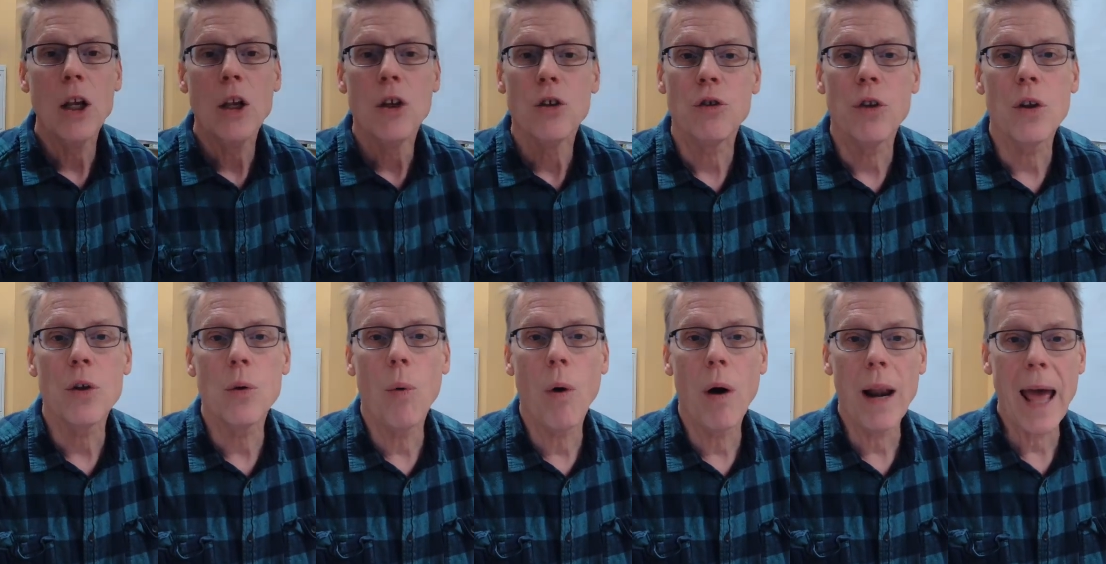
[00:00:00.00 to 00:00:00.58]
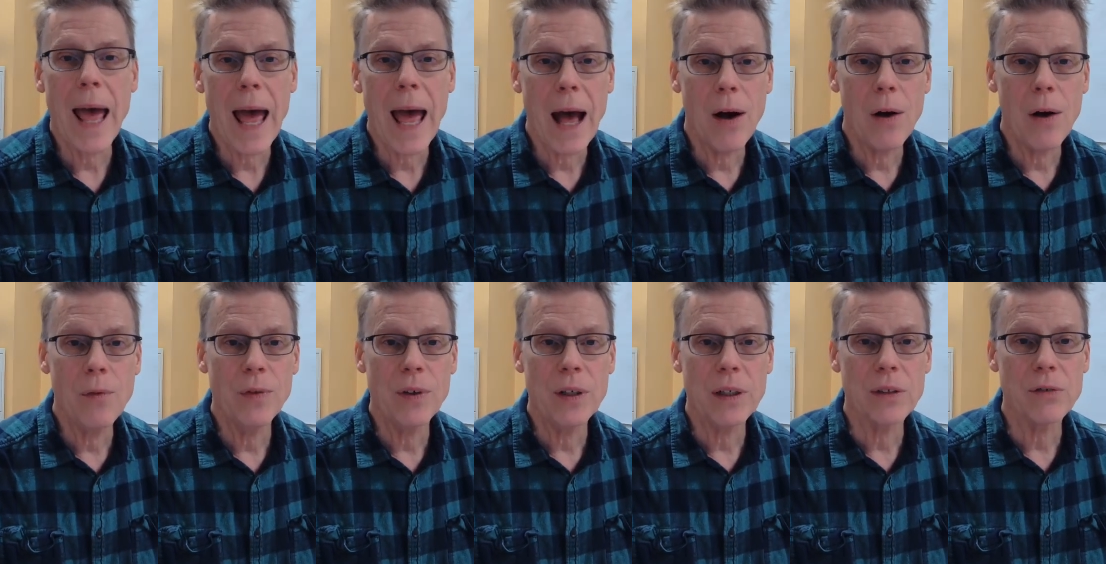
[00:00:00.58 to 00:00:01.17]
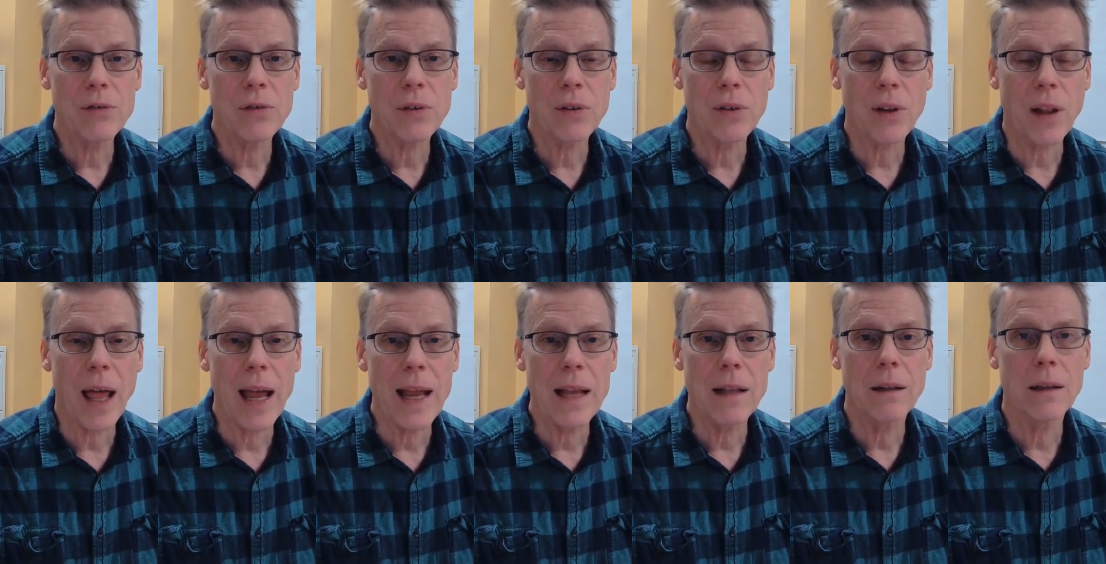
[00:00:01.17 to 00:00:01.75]
So you want to have a
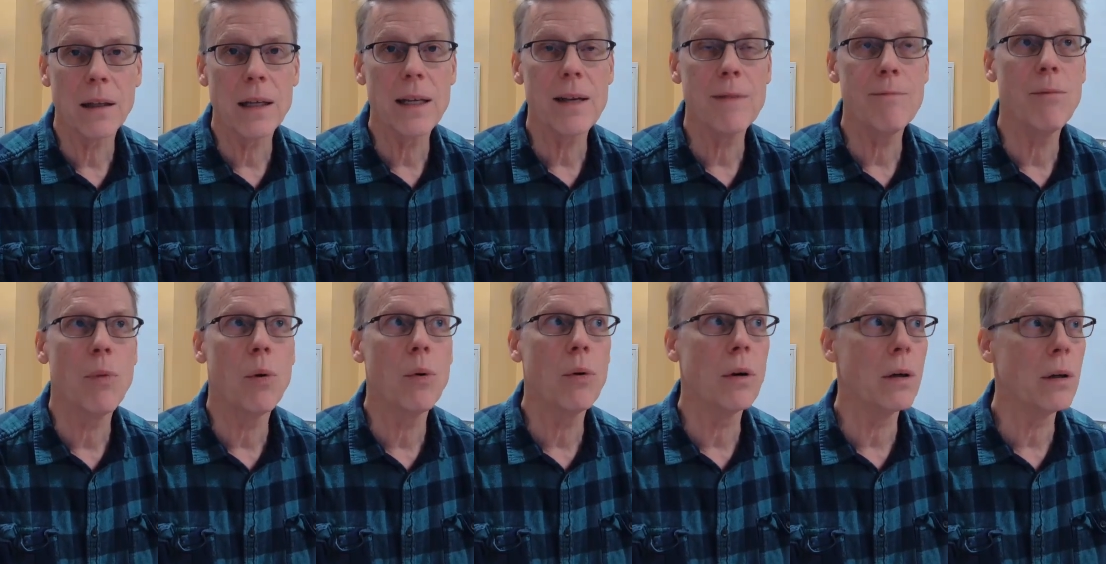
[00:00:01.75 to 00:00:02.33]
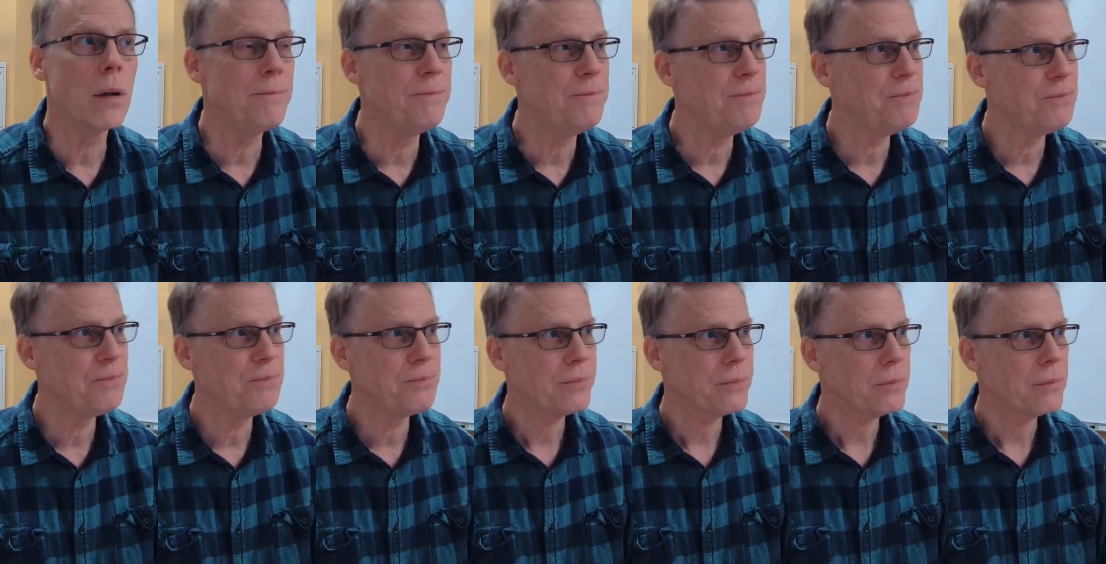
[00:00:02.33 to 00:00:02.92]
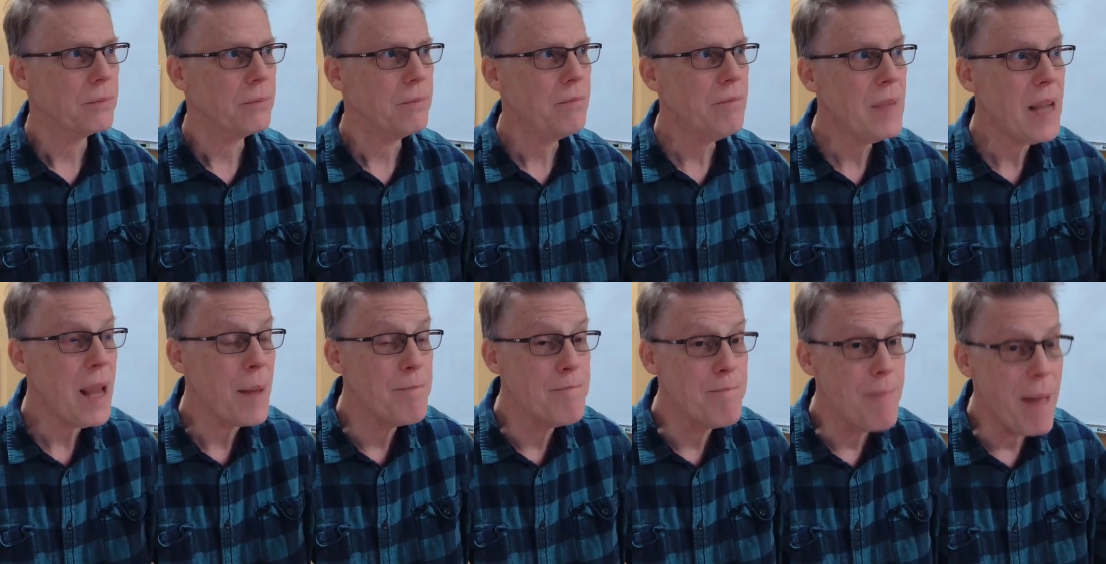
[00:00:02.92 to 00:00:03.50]
slightly more
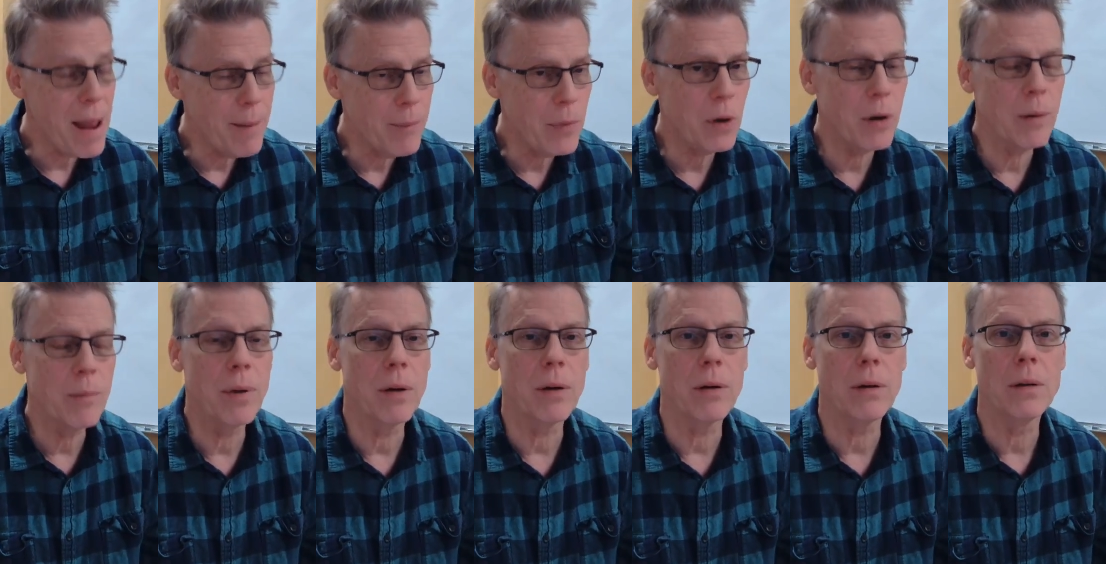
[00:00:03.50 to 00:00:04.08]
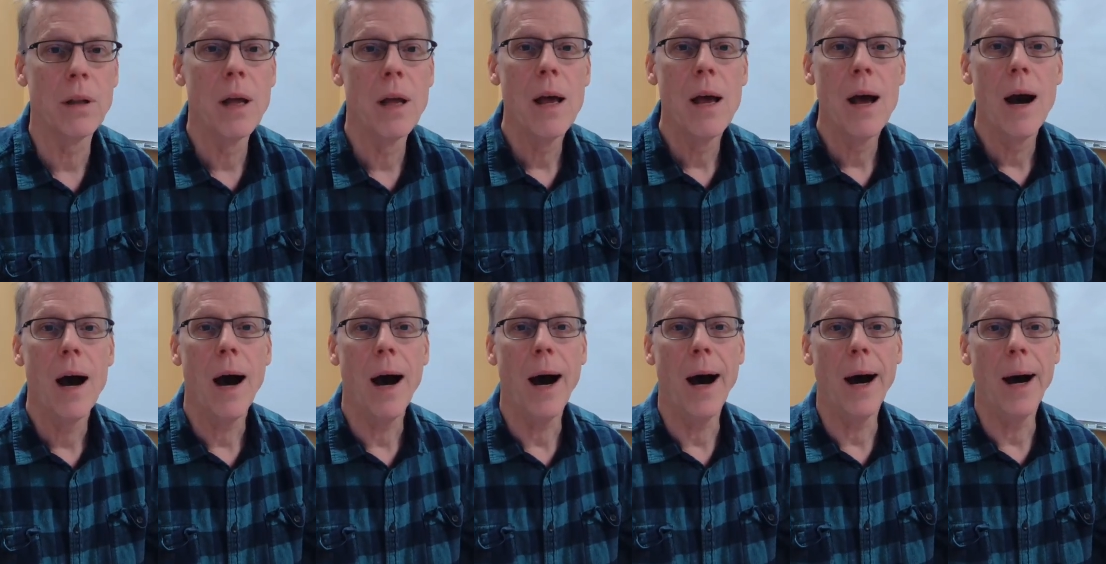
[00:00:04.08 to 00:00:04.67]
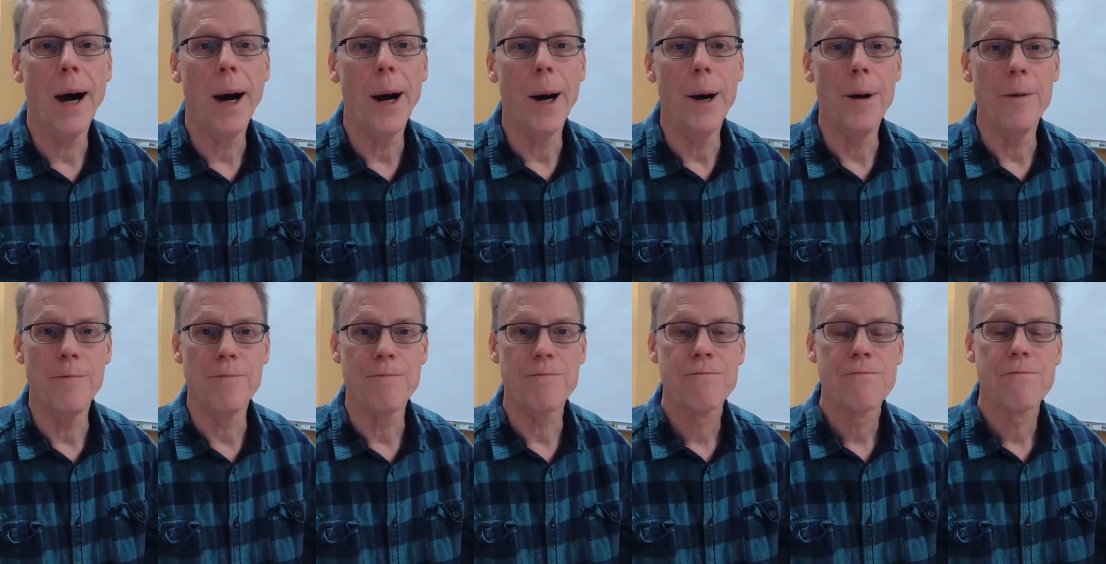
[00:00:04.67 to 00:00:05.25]
memorable
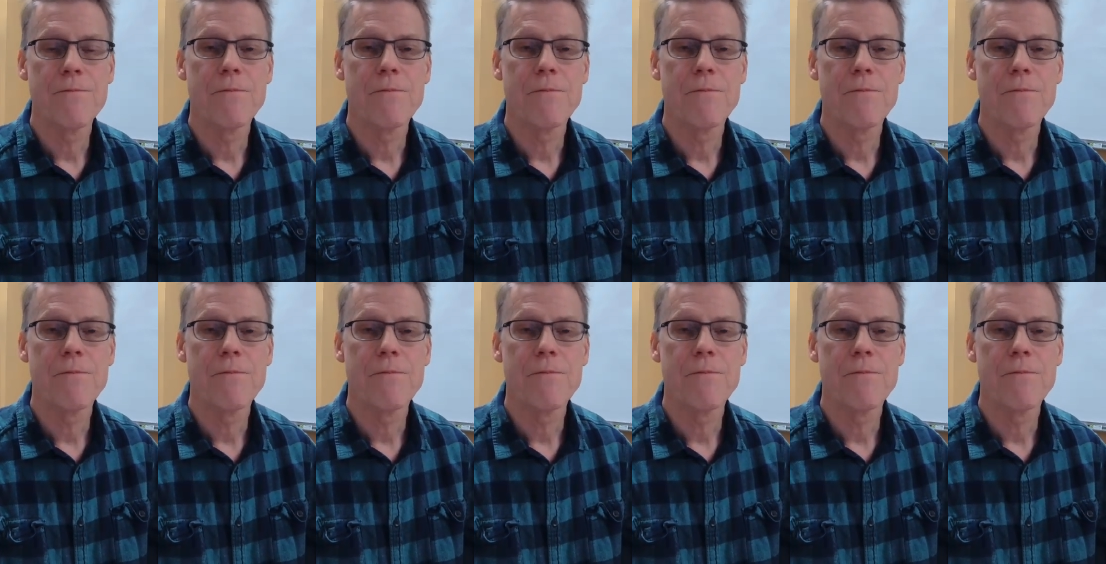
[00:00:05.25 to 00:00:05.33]
um,